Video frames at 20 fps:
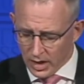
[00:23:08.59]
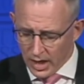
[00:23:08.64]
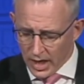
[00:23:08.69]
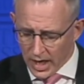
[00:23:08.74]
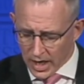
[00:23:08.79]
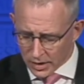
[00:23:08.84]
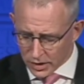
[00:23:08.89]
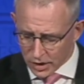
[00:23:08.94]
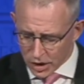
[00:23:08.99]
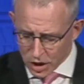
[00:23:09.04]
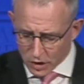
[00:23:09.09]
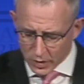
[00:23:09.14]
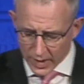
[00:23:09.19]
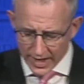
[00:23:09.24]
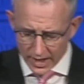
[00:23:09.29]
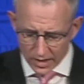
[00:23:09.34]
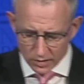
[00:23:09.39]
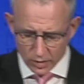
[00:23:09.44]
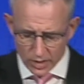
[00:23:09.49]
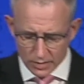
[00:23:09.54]
Under the new
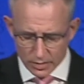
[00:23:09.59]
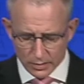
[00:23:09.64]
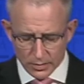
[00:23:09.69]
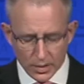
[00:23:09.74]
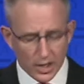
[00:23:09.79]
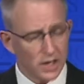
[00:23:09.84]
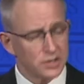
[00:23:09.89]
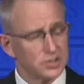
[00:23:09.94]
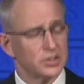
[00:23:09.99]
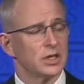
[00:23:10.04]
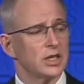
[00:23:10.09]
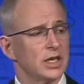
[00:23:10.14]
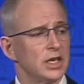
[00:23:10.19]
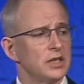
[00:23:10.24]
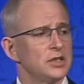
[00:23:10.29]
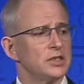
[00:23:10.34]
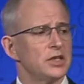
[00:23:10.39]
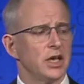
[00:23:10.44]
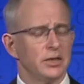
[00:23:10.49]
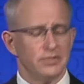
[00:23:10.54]
Act, we propose that the
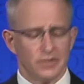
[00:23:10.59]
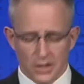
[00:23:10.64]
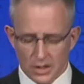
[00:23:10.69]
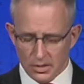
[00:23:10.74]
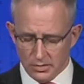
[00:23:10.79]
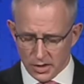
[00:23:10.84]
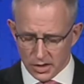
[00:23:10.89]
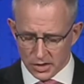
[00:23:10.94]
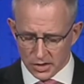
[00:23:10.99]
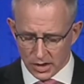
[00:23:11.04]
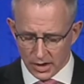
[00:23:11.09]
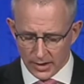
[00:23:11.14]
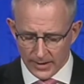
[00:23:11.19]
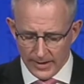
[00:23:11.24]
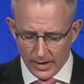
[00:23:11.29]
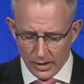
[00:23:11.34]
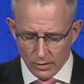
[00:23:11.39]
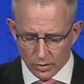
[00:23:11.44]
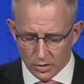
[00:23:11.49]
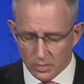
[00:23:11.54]
E-Safety Commissioner
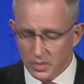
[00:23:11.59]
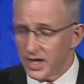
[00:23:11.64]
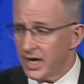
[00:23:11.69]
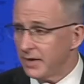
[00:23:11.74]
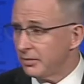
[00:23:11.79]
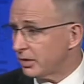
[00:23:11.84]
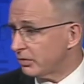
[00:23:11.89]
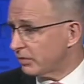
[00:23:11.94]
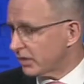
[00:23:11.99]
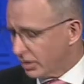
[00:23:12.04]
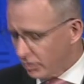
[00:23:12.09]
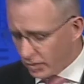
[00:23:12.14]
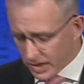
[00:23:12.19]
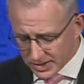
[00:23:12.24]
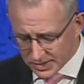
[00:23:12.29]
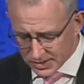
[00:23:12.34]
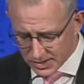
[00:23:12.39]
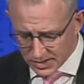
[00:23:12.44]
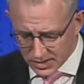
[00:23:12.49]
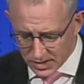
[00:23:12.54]
would be able to
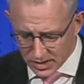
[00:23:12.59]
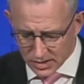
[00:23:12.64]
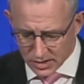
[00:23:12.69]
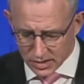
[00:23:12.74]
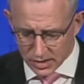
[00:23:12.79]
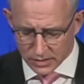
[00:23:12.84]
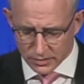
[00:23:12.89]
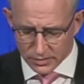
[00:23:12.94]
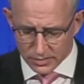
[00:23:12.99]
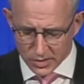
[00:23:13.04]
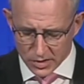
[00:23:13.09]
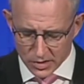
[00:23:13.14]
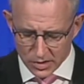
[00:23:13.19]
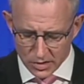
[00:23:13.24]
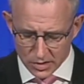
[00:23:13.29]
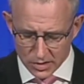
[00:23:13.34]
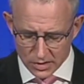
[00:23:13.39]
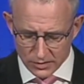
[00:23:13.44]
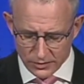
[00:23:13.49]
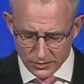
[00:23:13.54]
request assistance from
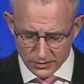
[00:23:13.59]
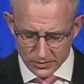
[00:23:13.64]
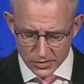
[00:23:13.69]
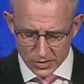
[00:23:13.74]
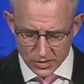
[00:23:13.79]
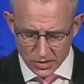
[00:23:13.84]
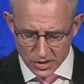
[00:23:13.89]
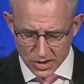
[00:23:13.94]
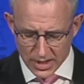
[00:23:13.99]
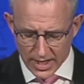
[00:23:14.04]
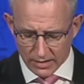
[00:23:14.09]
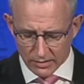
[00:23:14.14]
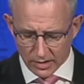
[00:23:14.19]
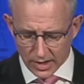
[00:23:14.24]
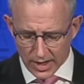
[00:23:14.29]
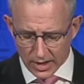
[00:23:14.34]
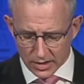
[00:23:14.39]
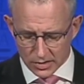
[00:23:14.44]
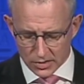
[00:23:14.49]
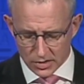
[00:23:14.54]
search
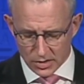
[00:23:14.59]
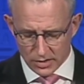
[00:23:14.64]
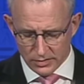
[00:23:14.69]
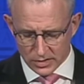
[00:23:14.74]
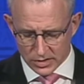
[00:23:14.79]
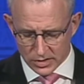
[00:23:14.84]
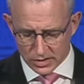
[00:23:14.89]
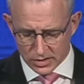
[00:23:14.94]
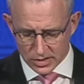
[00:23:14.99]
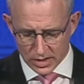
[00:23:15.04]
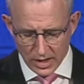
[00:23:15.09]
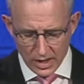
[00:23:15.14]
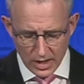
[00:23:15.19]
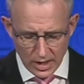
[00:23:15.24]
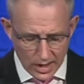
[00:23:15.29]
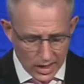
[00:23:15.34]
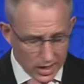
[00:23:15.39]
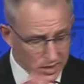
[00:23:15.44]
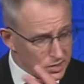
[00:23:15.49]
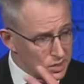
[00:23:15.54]
aggregator services
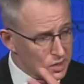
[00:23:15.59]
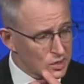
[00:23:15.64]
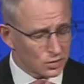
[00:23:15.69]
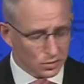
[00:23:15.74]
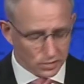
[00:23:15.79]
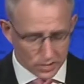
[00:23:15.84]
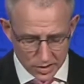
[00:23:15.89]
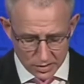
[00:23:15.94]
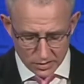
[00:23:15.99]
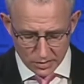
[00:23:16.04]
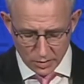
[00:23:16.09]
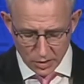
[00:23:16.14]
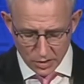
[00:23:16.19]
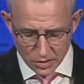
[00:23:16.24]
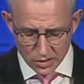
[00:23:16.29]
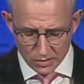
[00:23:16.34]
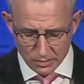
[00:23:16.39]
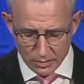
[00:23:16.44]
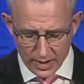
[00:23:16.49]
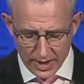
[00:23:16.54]
and digital
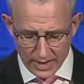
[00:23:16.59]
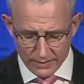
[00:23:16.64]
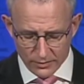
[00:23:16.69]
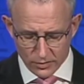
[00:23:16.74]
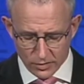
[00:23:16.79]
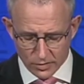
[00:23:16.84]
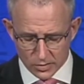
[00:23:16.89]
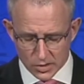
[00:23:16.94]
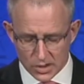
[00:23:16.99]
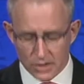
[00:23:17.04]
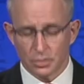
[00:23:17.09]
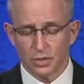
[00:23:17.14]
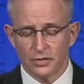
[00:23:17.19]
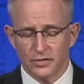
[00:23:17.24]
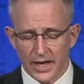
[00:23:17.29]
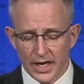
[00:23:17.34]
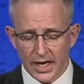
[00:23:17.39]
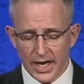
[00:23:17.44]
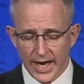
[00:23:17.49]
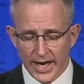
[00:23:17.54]
distribution platforms to
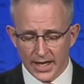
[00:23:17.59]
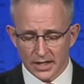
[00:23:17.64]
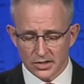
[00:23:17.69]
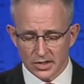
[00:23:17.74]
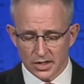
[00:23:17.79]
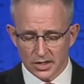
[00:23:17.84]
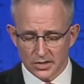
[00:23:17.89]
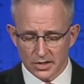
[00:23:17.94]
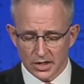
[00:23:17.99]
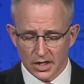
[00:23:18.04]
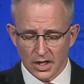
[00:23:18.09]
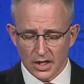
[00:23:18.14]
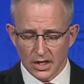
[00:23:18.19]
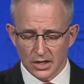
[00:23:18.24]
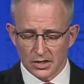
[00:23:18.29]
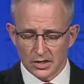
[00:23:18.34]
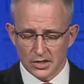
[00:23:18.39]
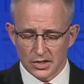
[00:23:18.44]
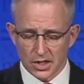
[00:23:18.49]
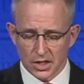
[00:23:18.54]
prevent access
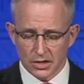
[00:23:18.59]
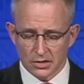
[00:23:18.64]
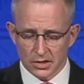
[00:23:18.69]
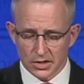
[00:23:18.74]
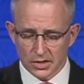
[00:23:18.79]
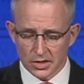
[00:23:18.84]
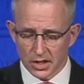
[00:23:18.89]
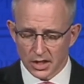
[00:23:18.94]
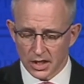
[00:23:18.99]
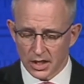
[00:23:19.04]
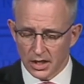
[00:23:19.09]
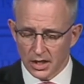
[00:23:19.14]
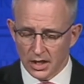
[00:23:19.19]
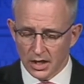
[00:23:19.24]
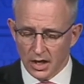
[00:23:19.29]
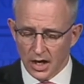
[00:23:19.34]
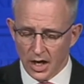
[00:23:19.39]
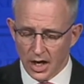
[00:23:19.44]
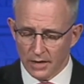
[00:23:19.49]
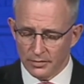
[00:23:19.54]
to seriously
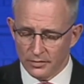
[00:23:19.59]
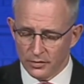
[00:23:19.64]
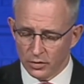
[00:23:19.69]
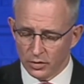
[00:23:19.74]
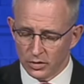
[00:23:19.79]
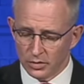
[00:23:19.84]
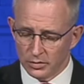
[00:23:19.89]
harmful